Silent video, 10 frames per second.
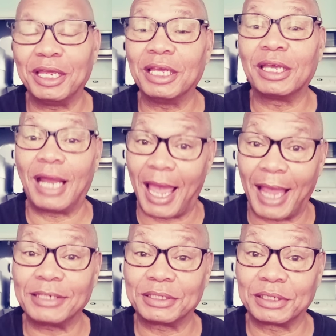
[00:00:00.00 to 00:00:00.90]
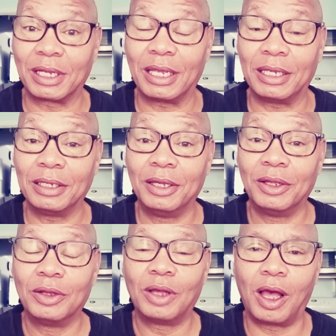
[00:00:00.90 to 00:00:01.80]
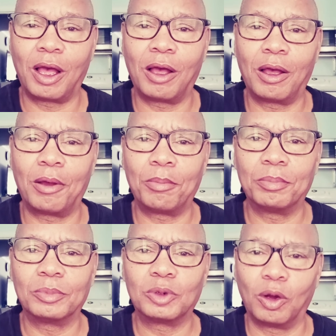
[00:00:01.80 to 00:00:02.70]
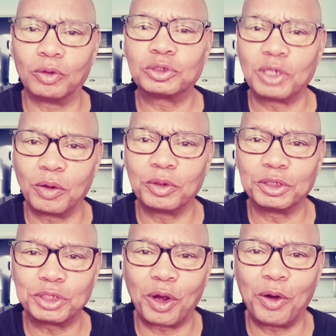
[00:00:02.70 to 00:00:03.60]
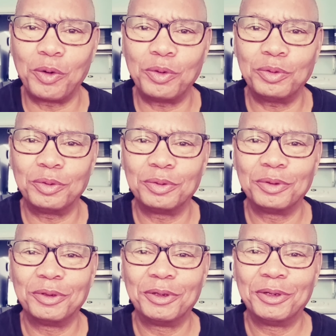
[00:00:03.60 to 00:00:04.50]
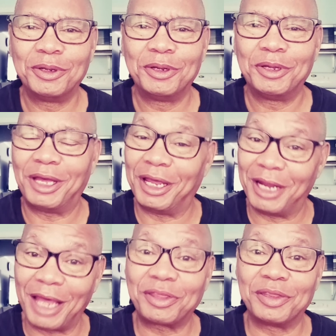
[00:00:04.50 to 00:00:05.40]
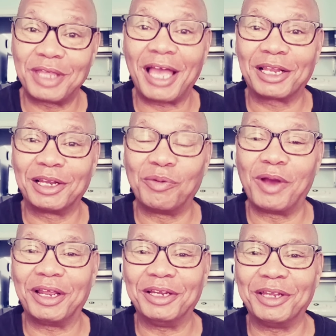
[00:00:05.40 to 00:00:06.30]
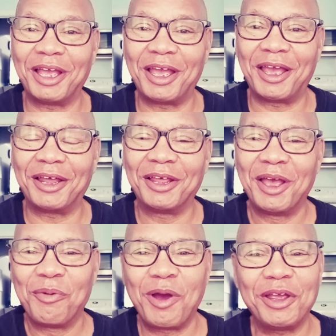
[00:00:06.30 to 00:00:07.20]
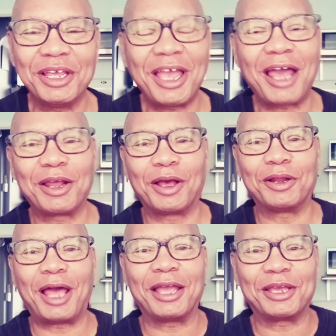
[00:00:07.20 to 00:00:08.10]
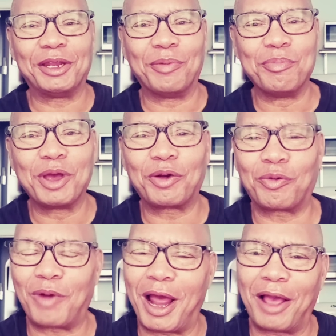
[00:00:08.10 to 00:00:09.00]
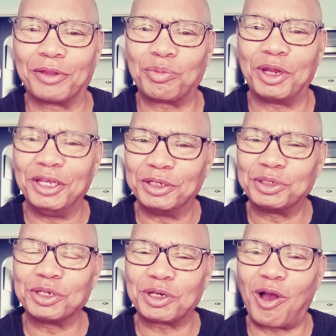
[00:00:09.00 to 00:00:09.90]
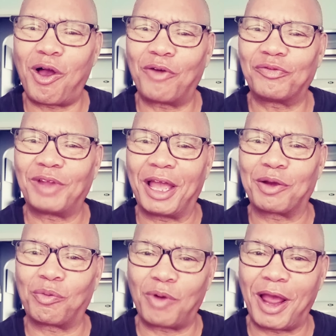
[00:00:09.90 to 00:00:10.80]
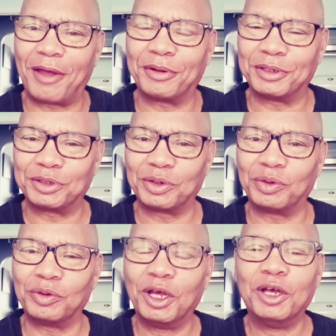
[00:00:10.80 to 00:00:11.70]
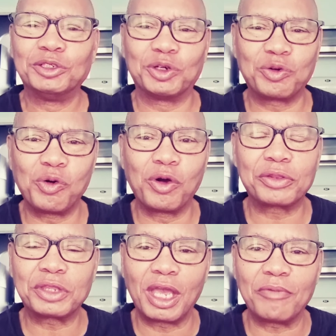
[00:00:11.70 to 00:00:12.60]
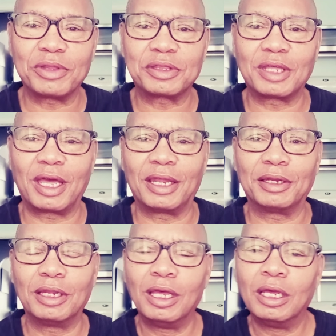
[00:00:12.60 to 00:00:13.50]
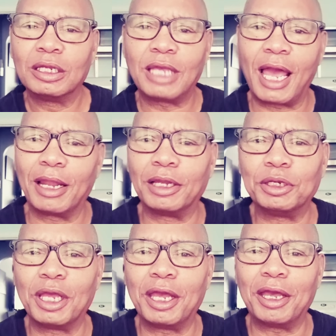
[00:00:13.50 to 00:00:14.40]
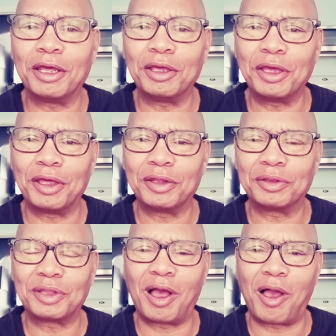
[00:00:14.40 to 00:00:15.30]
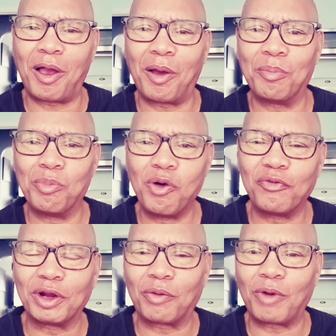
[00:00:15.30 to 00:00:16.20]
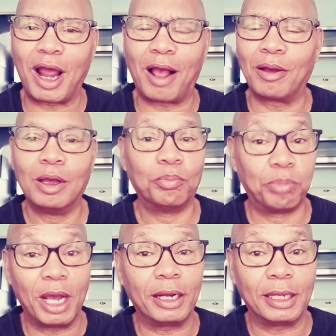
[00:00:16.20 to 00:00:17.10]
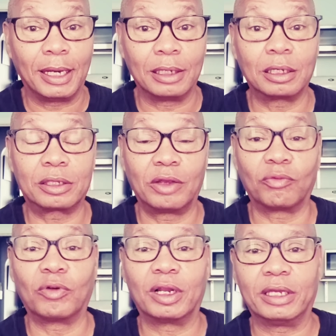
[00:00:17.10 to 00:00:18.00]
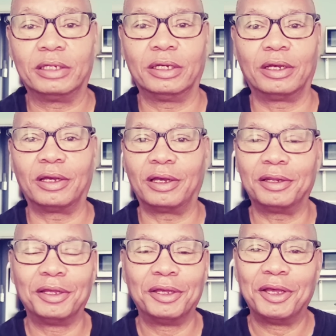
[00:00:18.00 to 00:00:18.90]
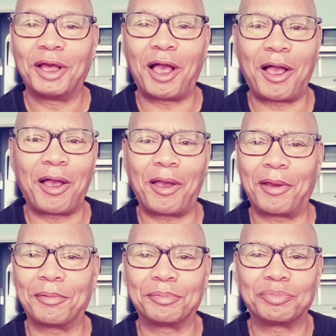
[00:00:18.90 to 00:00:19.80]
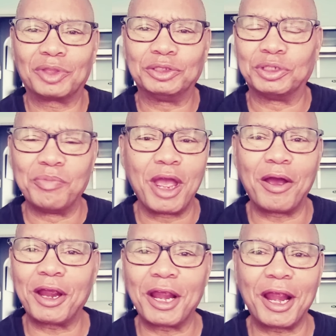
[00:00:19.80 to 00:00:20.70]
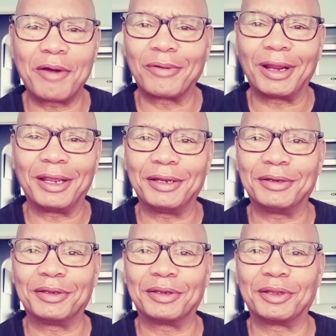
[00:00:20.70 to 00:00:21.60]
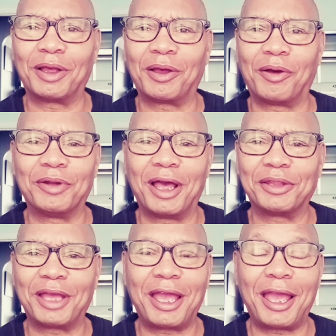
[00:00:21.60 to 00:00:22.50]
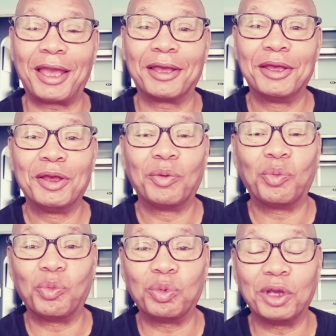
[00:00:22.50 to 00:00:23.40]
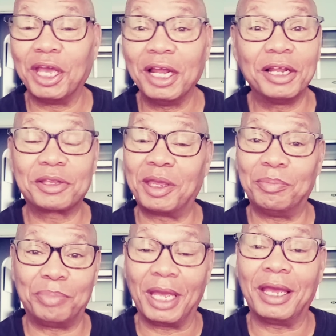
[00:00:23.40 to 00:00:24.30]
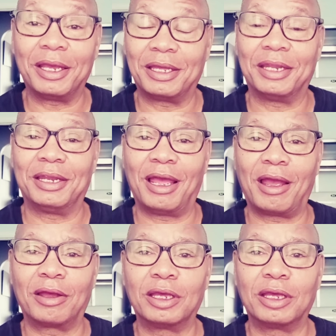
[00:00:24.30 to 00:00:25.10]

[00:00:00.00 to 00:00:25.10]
He can actually go toe to toe, and that's exactly what he did. Well, he kind of like in the middle rounds when he took off like a round or two. Shakur Stevenson kind of did his moving around, but it looked it really good. Jamel Herring, on the other hand, he looked it big in there.